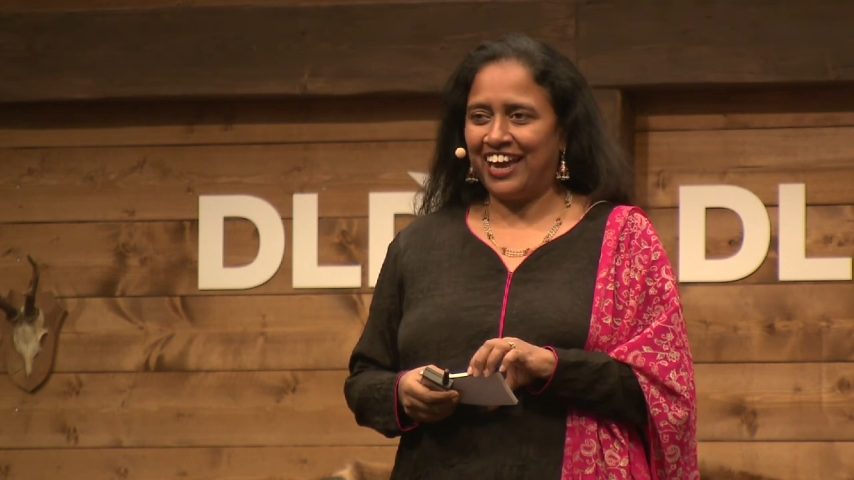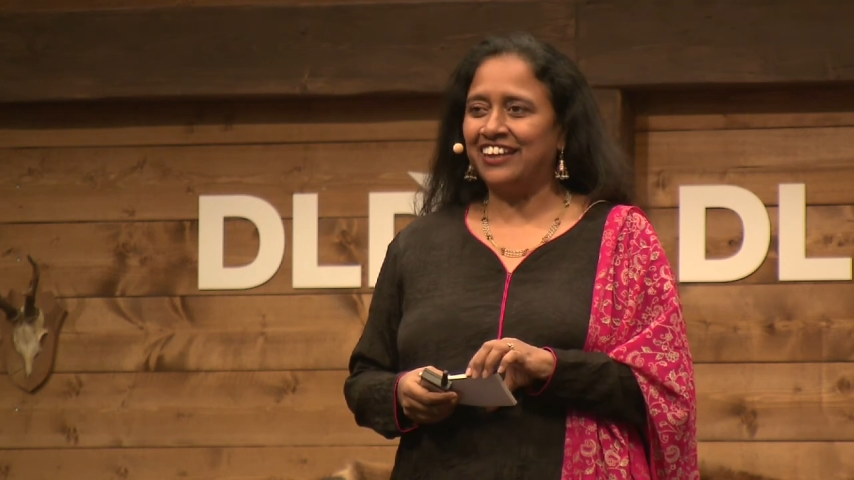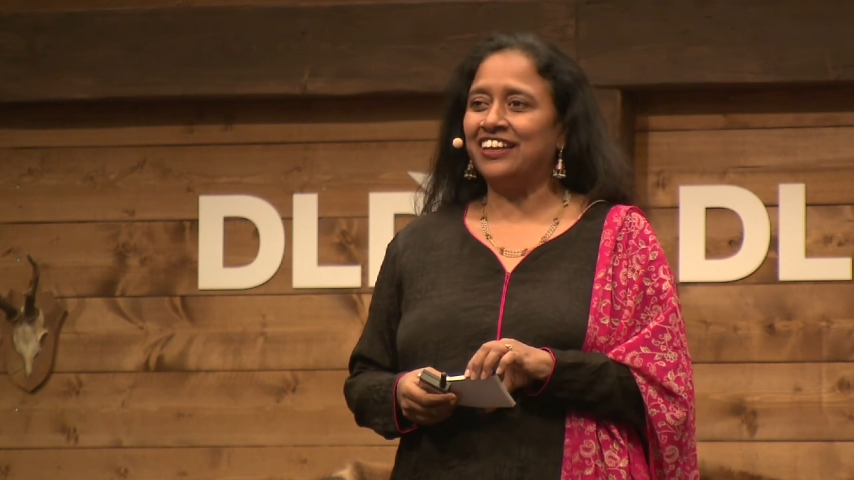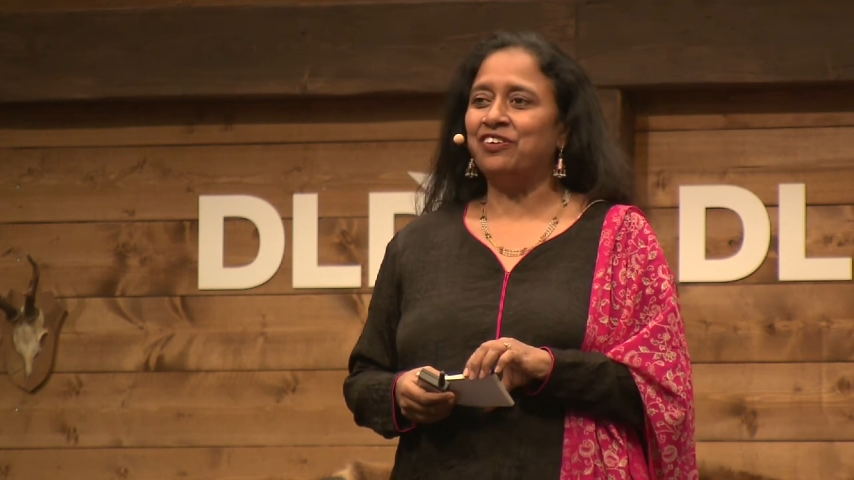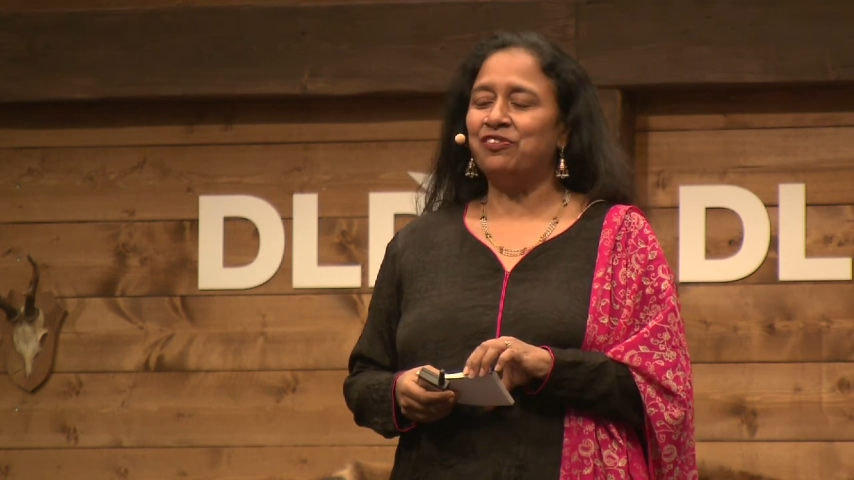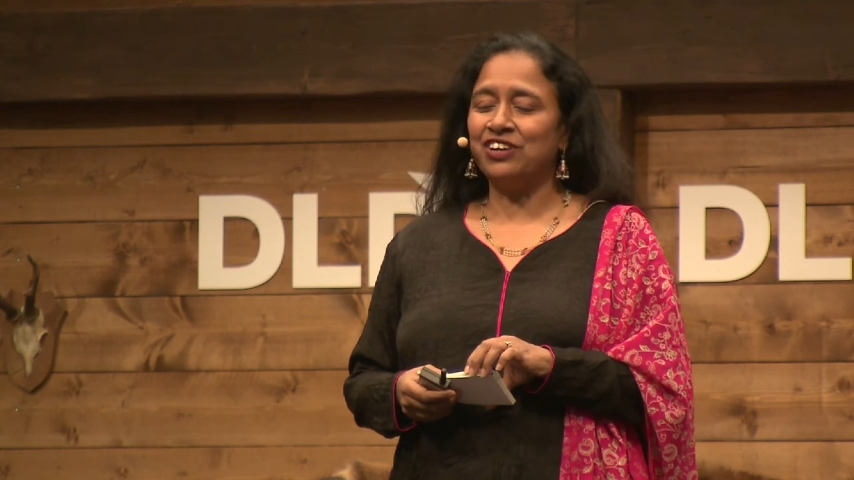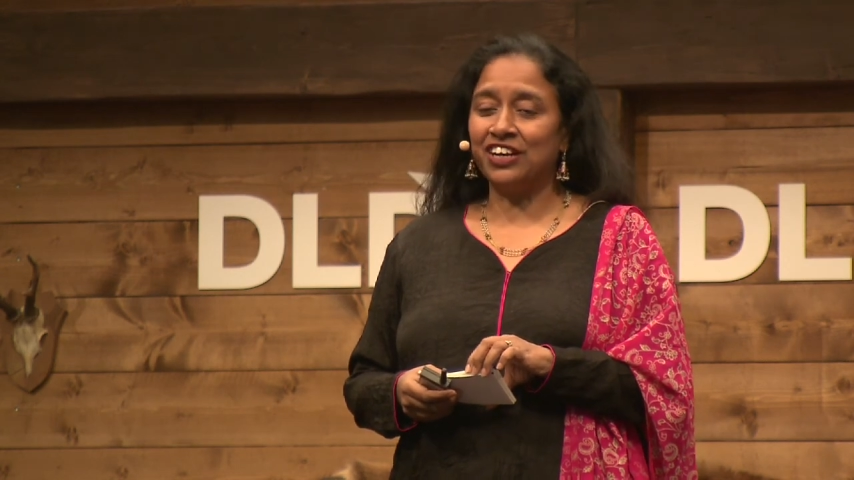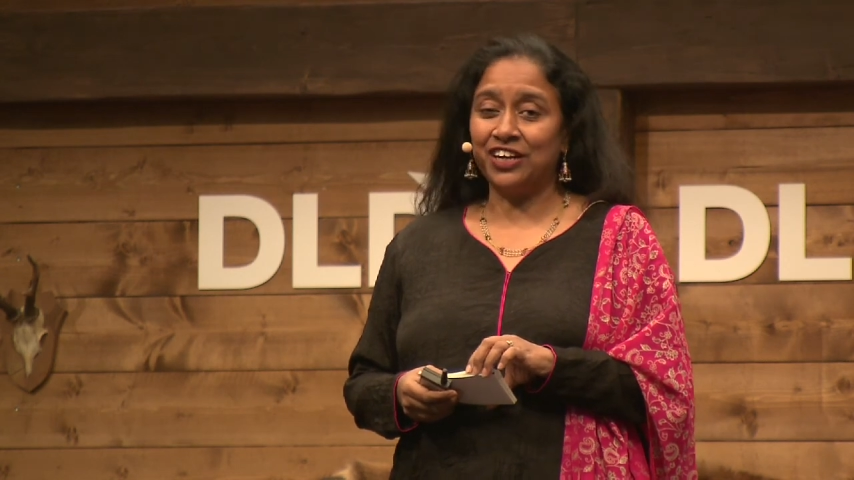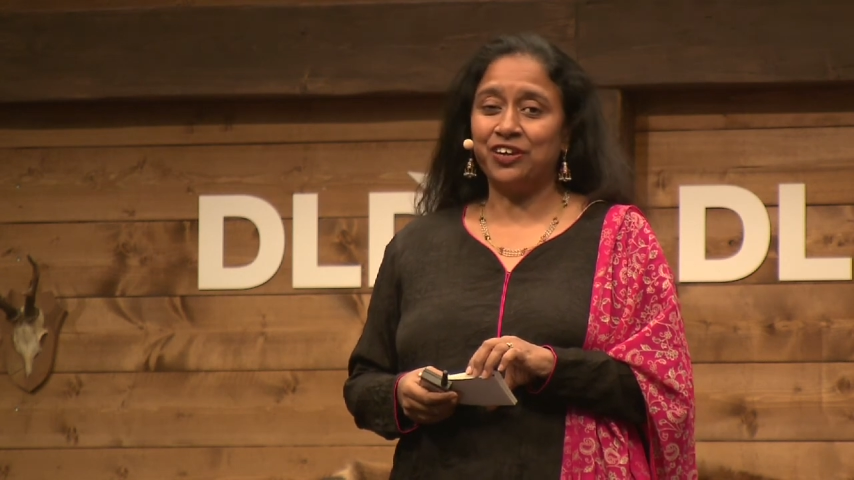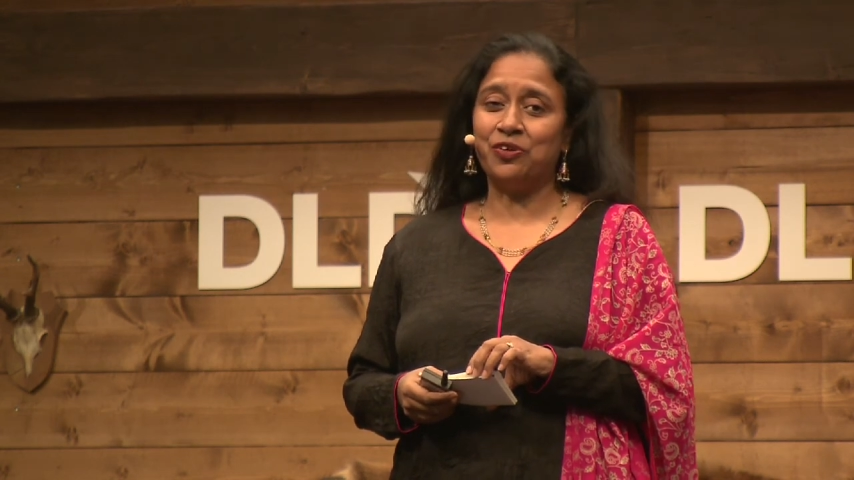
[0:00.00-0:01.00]
and they
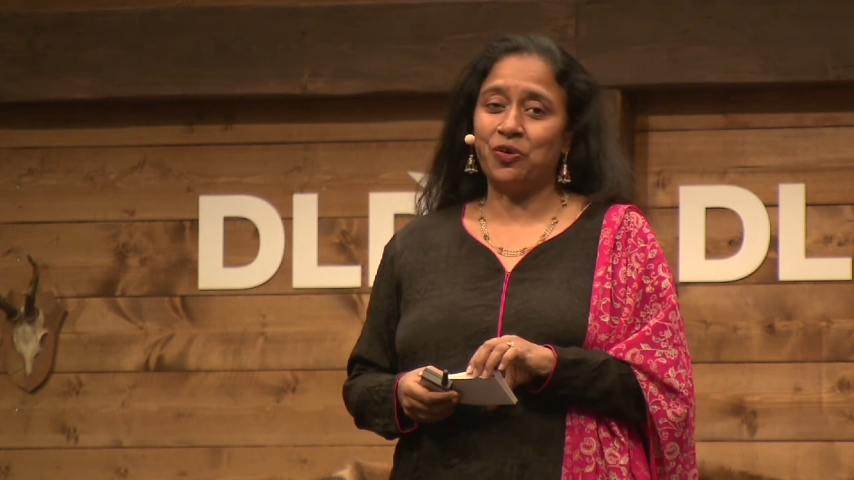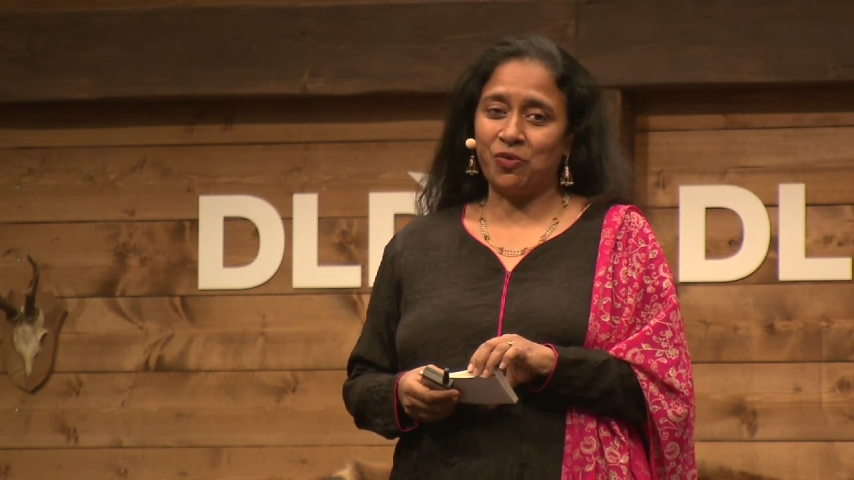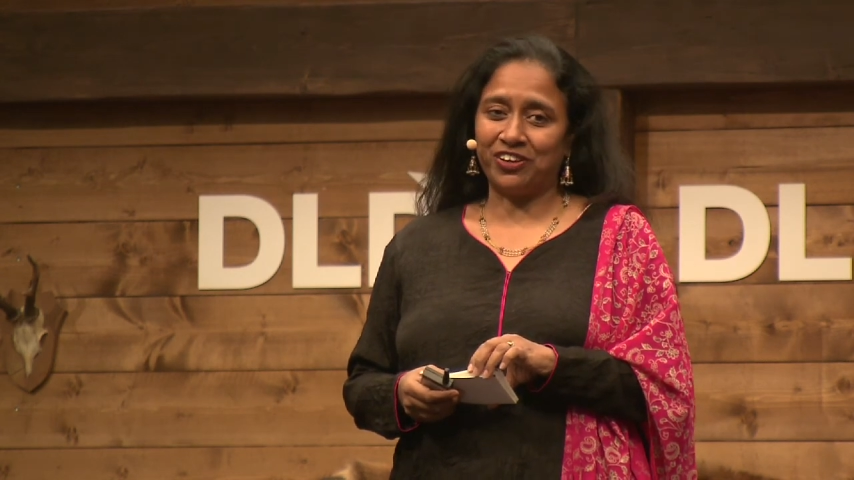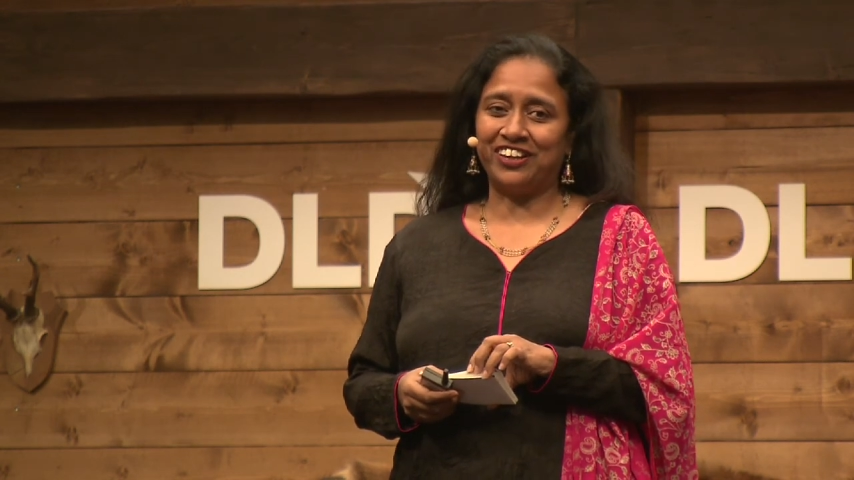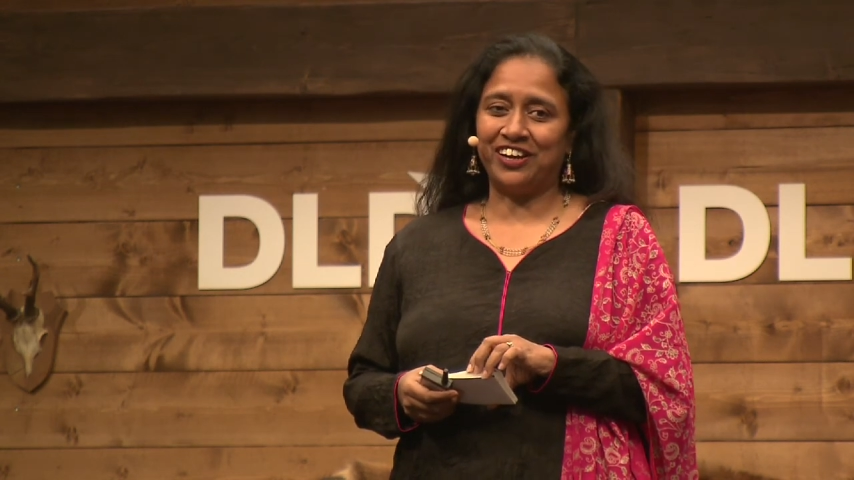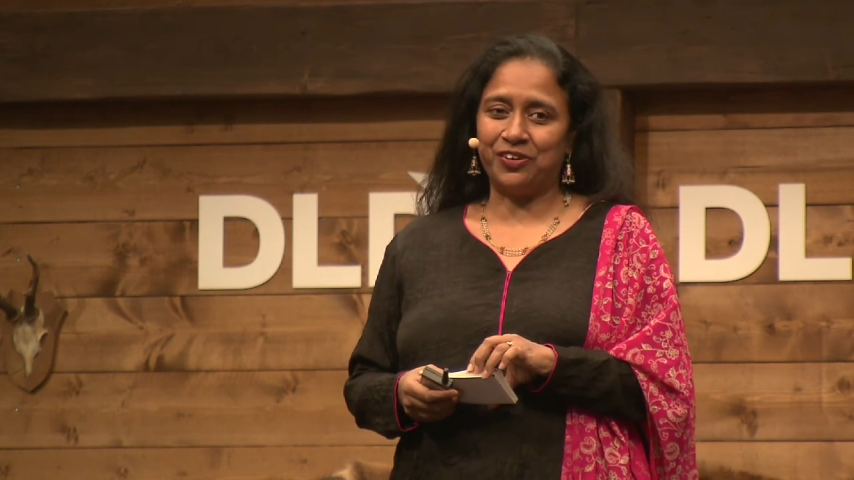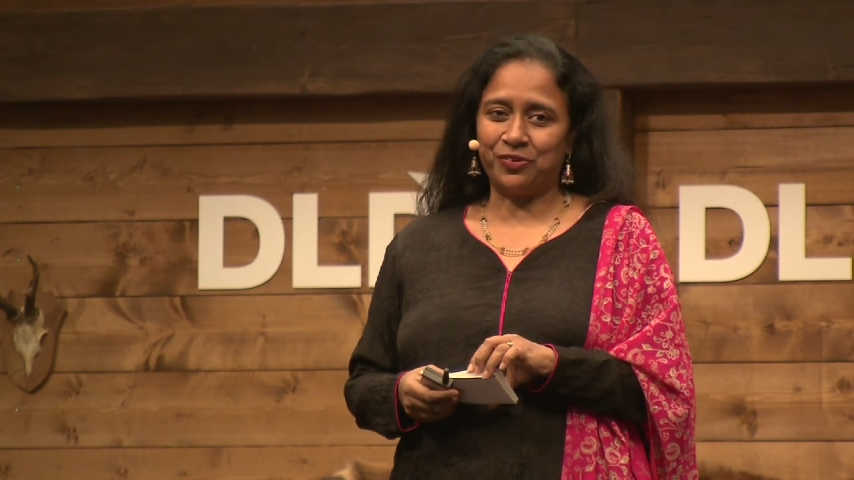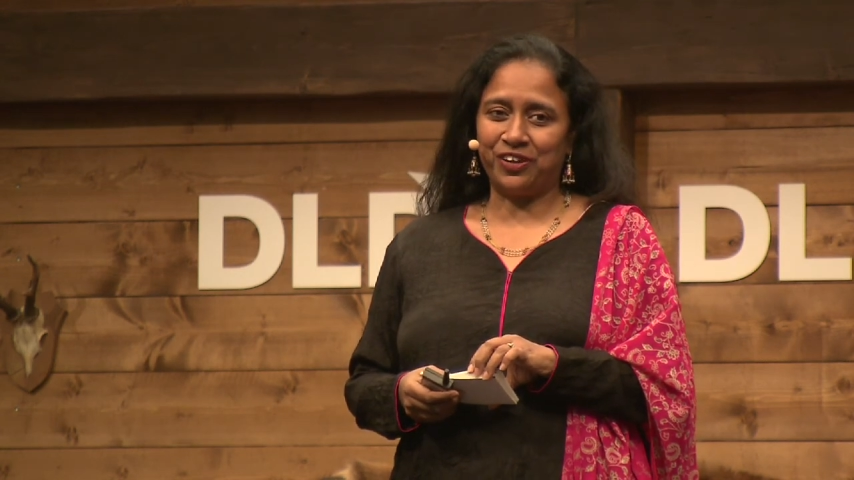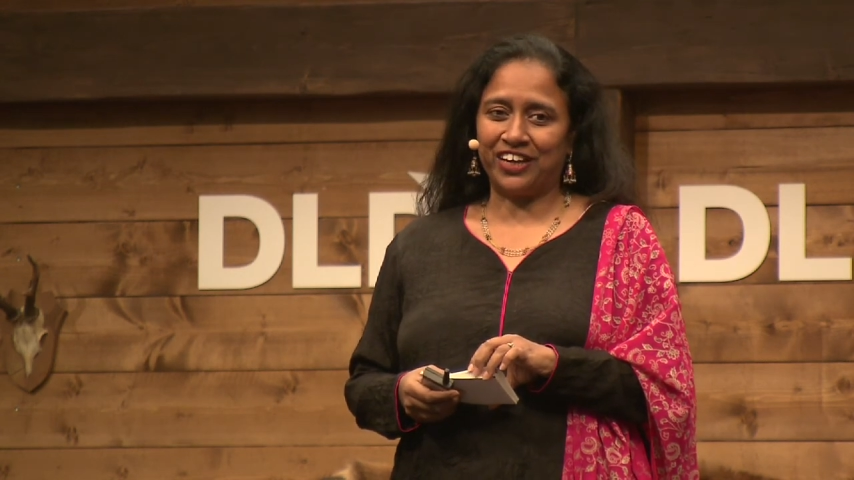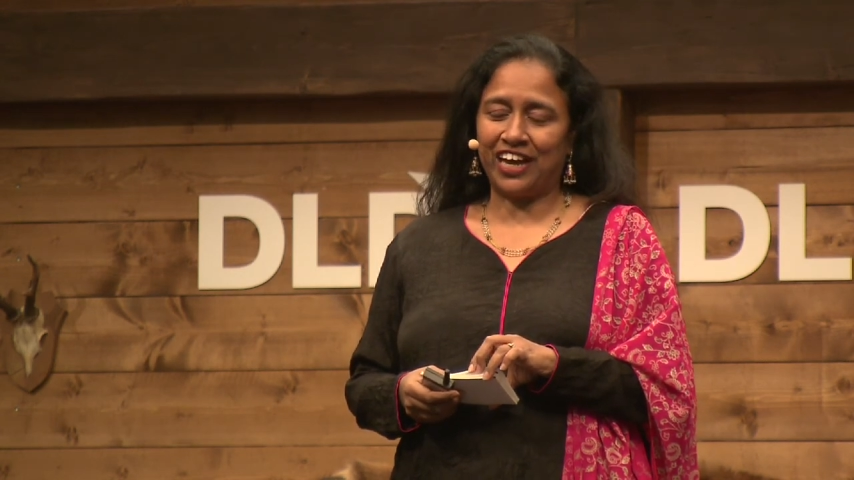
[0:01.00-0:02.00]
really know what they're doing.